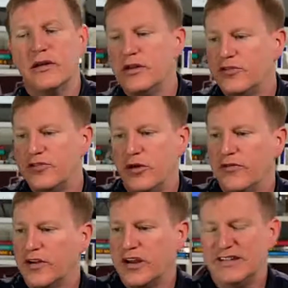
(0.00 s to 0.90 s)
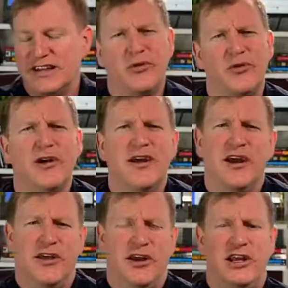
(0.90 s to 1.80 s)
So for example,
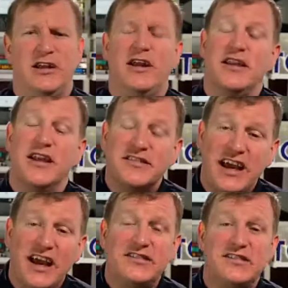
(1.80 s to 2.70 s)
they need, in this case,